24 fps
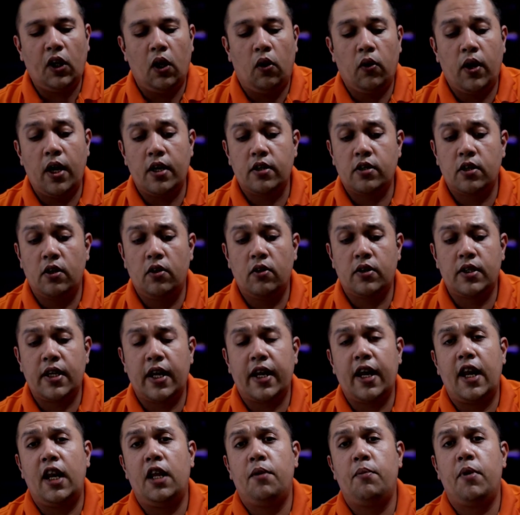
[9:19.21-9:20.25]
Okay, so it looks
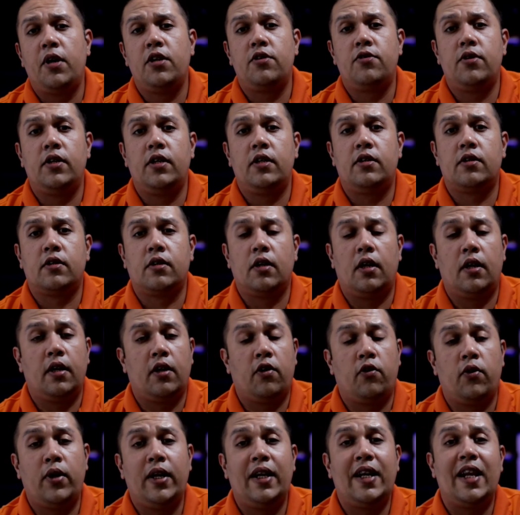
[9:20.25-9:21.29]
like
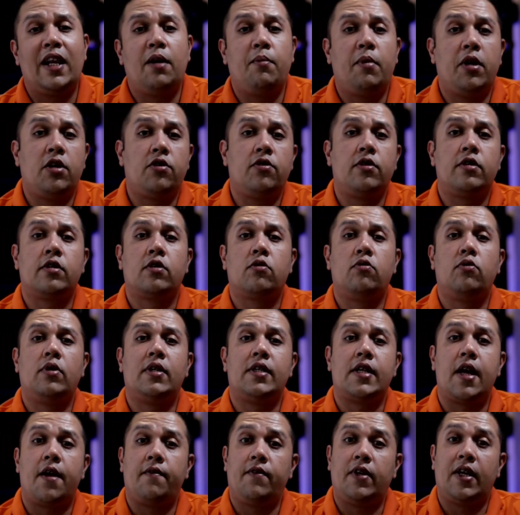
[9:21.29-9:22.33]
Green Elementary School
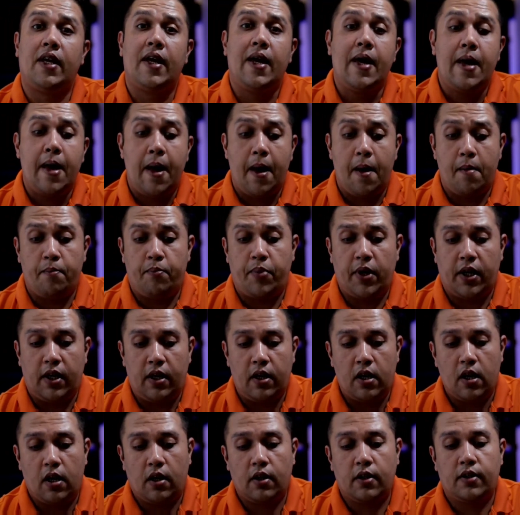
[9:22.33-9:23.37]
is having a big
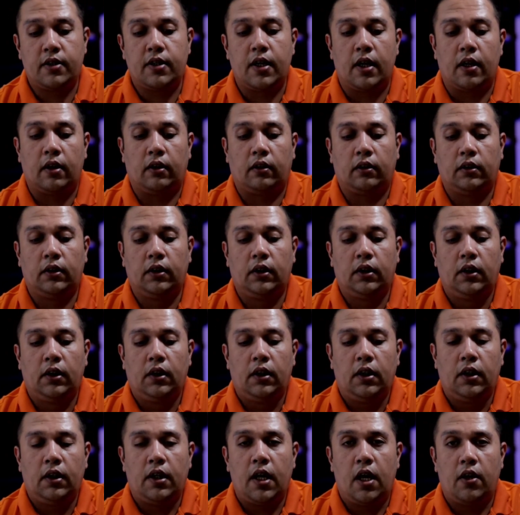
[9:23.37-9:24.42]
yard sale.
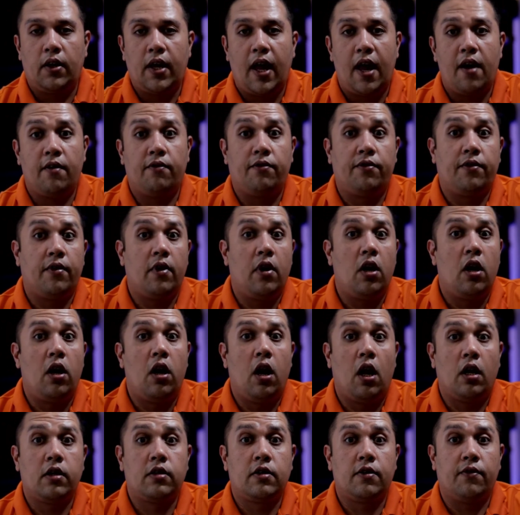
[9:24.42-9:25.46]
Now they have
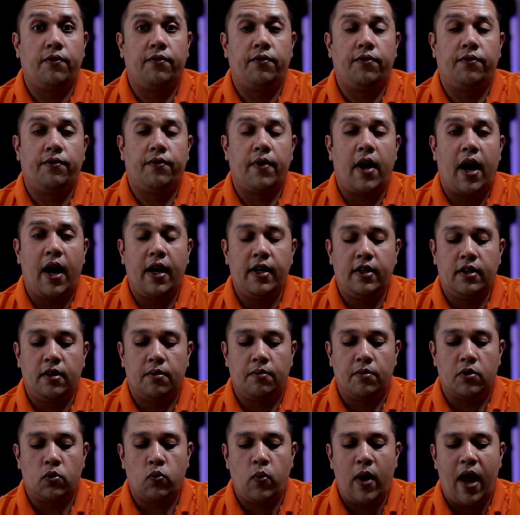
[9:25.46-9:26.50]
lots of
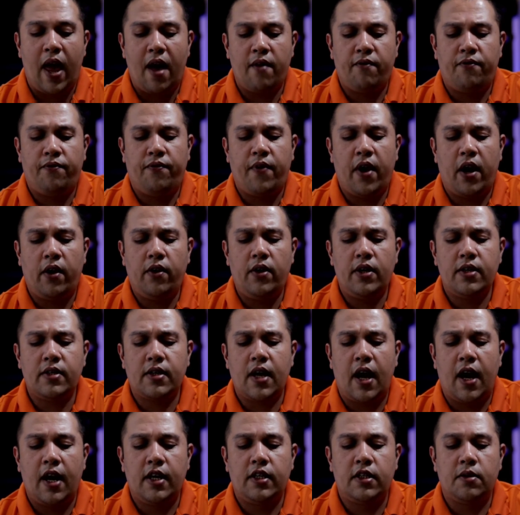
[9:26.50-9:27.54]
items. We have various
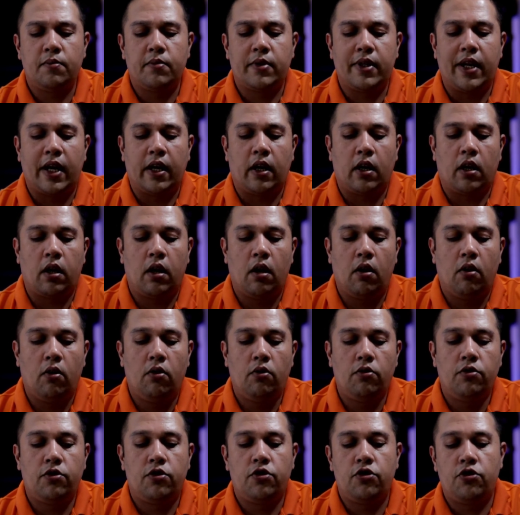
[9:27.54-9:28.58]
items like
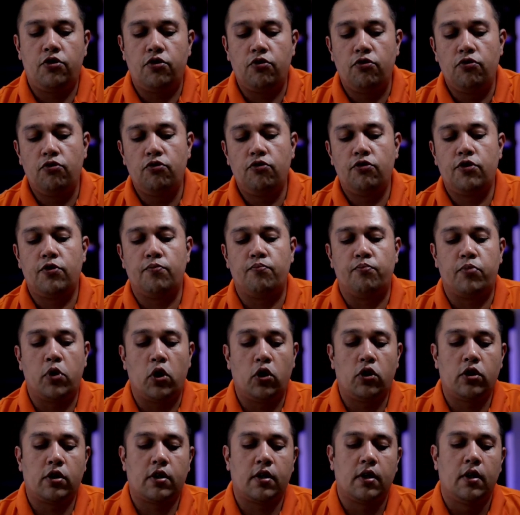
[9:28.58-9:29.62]
clothes, shoes,
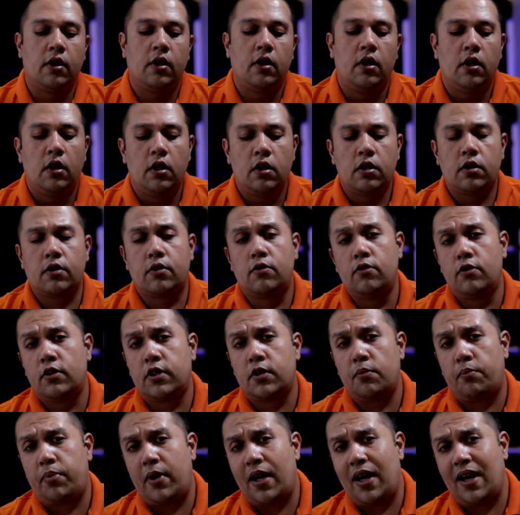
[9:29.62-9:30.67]
books, school
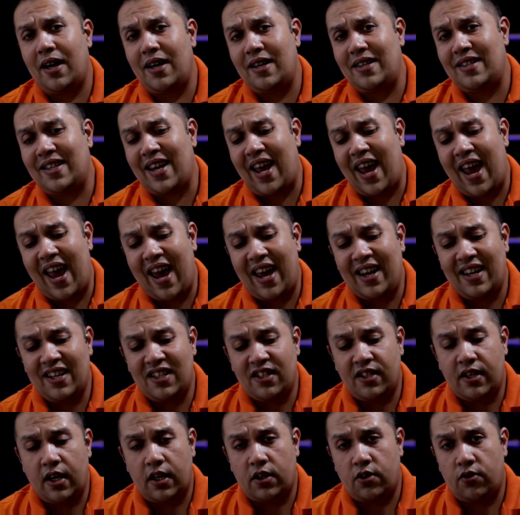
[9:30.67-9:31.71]
supplies, and
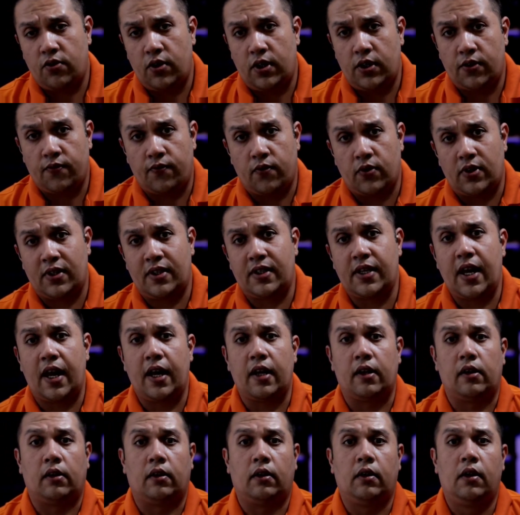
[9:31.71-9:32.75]
accessories for
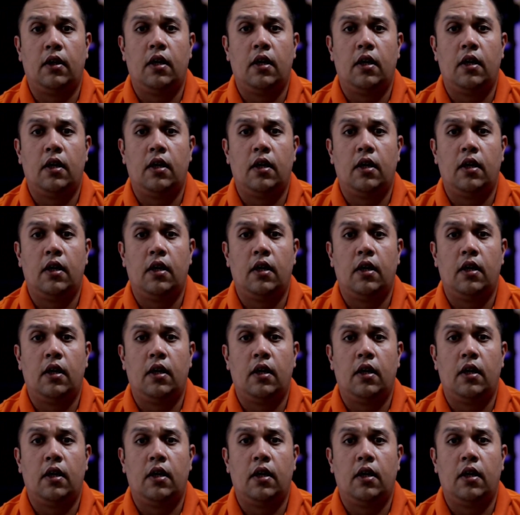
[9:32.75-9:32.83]
sale.